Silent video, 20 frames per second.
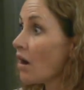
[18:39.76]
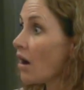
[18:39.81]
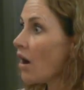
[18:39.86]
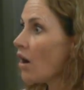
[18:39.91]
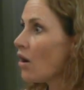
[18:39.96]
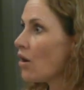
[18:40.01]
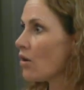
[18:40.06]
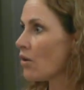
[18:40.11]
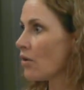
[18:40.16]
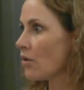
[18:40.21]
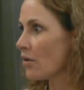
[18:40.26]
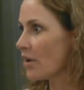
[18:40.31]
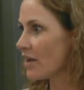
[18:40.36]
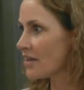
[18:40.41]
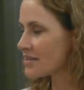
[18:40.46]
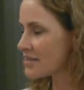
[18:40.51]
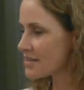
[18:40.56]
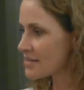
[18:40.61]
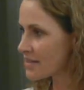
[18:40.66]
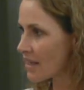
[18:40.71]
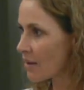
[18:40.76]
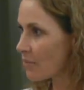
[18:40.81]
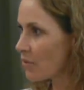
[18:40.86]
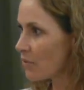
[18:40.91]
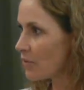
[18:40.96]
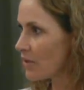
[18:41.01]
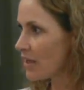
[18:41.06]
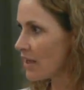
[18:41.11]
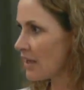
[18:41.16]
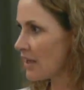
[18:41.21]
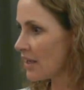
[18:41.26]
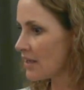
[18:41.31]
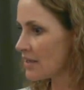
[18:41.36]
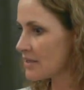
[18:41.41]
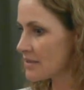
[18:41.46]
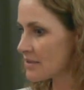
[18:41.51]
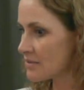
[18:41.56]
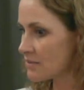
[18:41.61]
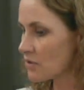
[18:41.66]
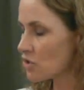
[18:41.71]
A summary
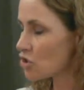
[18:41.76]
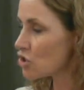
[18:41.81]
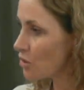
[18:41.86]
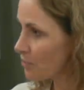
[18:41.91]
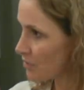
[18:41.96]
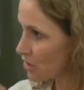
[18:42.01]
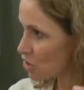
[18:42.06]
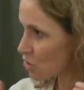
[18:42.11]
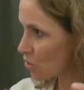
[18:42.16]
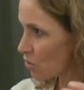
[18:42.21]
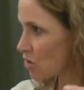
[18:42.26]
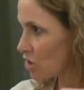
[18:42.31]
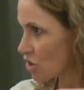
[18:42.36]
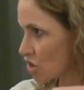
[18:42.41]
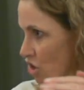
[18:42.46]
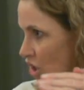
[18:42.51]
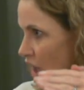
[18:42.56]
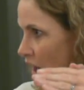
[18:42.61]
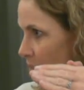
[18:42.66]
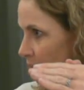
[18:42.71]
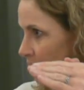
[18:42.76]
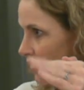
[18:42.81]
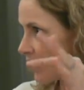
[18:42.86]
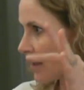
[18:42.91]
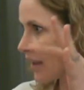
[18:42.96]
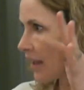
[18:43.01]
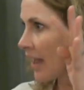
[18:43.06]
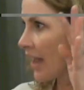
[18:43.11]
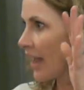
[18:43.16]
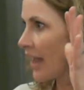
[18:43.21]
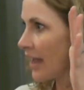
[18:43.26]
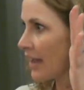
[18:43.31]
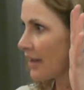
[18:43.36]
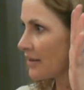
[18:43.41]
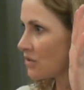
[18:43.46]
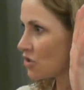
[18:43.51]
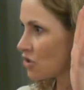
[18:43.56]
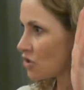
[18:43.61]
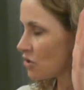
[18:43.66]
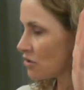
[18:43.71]
should be short and sharp
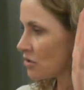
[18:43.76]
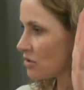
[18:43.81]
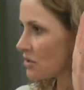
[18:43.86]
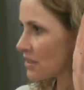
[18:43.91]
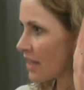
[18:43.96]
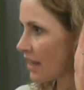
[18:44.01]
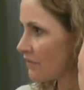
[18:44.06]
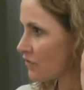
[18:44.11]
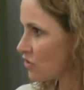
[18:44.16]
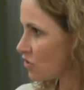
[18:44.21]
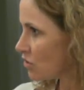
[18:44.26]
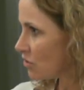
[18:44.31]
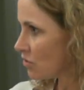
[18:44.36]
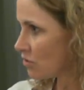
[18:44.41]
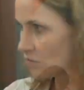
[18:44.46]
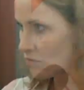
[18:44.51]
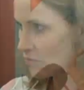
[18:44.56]
and shouldn't have the